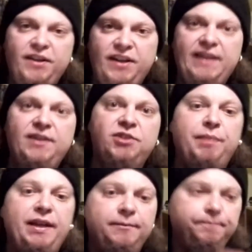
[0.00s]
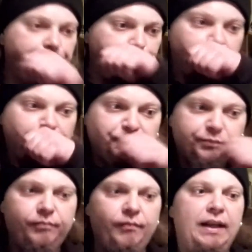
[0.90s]
Danish beer
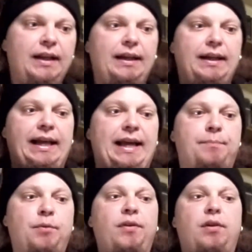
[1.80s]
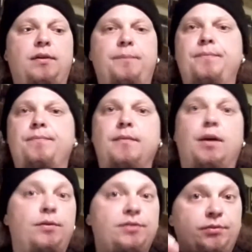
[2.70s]
and move along.
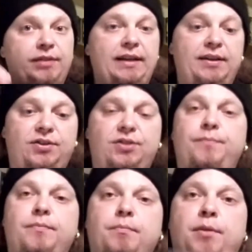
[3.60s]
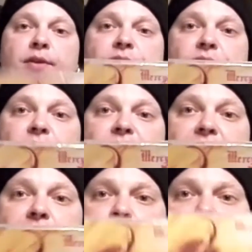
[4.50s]
Also Danish, Mercyful Fate